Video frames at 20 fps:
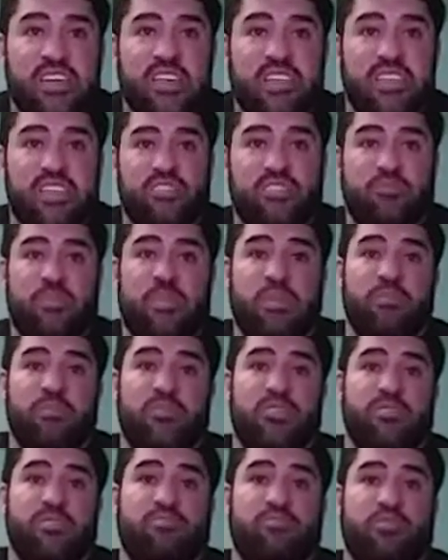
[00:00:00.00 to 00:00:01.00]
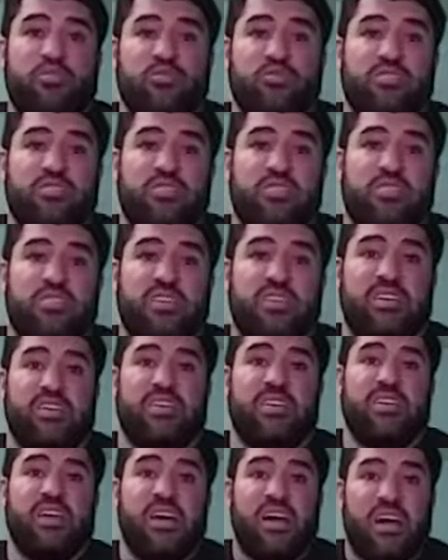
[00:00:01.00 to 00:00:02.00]
these memory
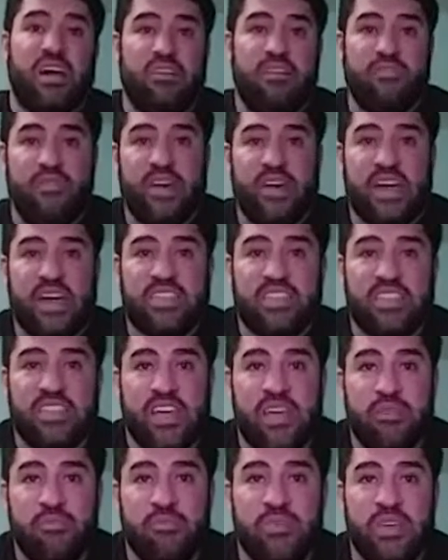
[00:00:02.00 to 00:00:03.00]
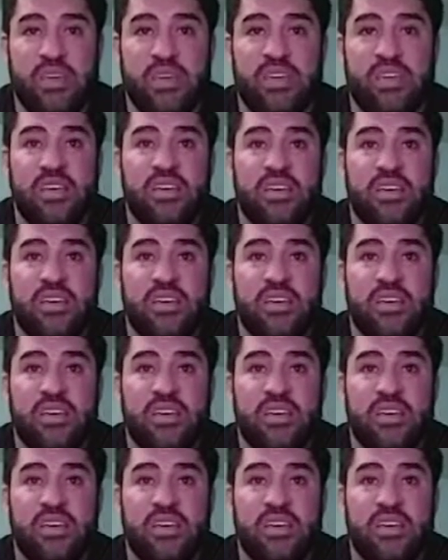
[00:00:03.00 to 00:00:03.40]
boosting effects can be